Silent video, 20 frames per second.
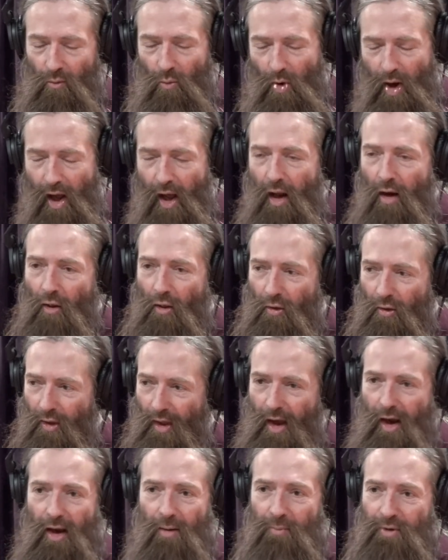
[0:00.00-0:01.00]
Well,
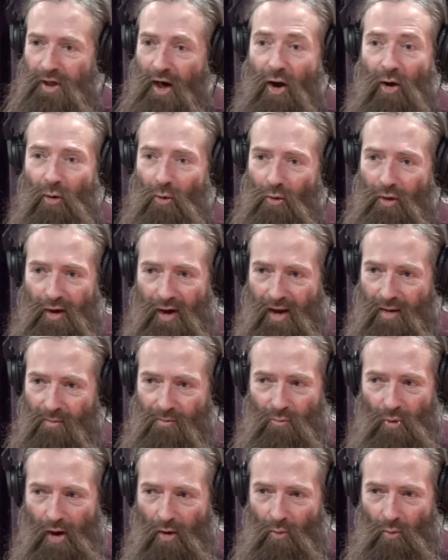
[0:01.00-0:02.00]
I'm told that
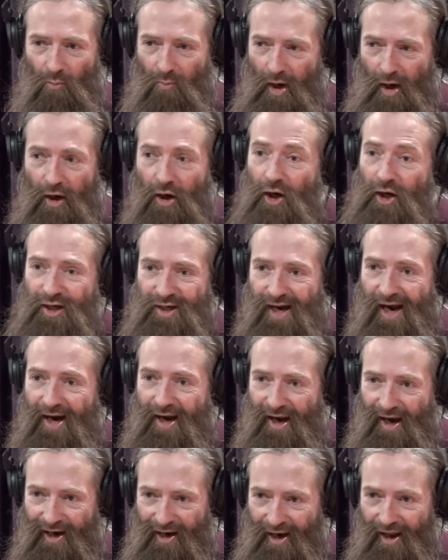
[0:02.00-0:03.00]
I'm a, a good
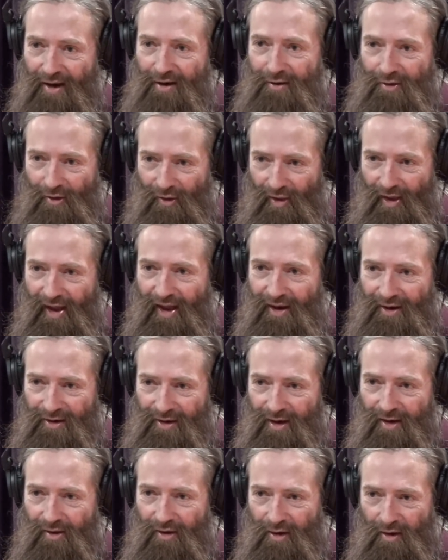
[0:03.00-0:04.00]
decade less than that.
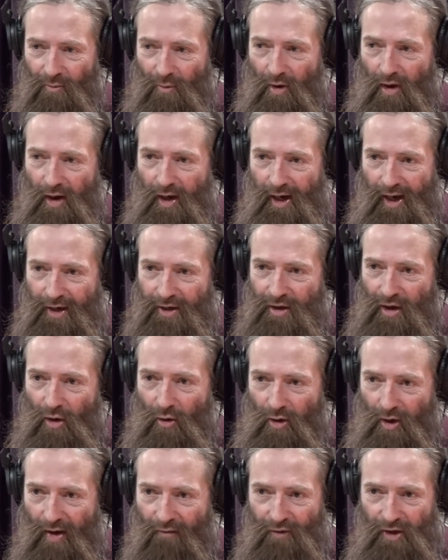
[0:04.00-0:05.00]
Mm. And this is what I get
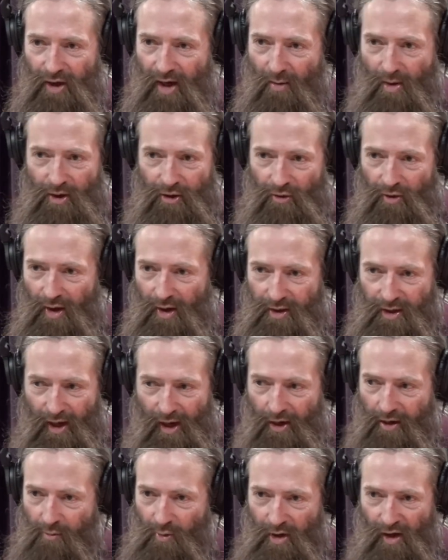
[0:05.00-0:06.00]
told every time I do these
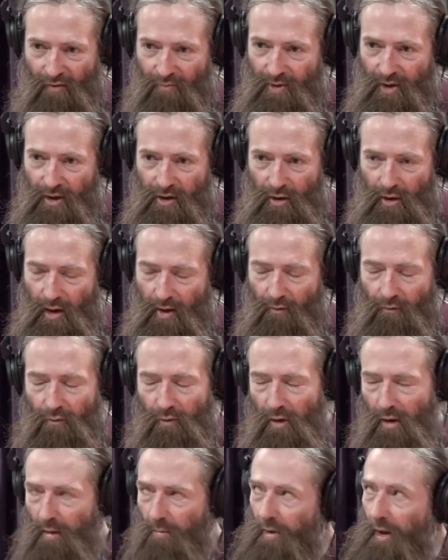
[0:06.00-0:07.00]
tests, which I've been doing
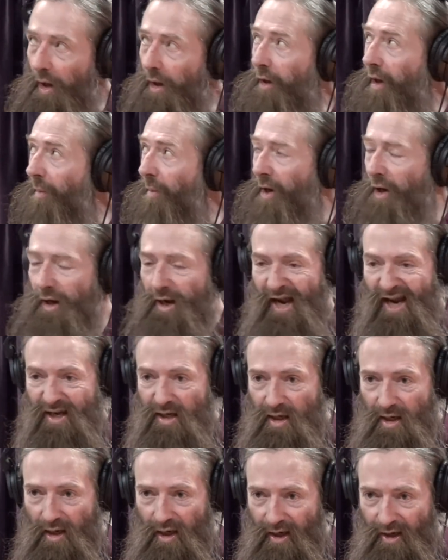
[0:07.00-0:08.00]
for the past, let me see,
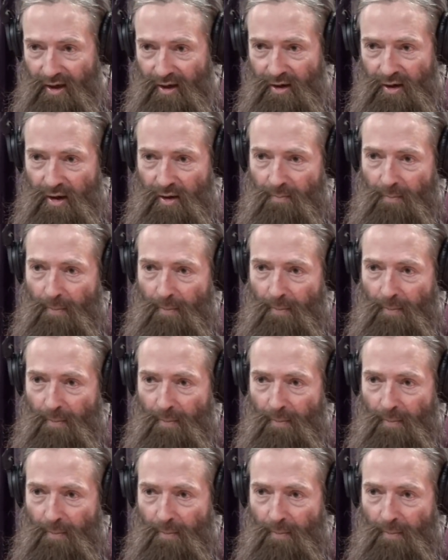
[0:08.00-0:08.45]
18 years.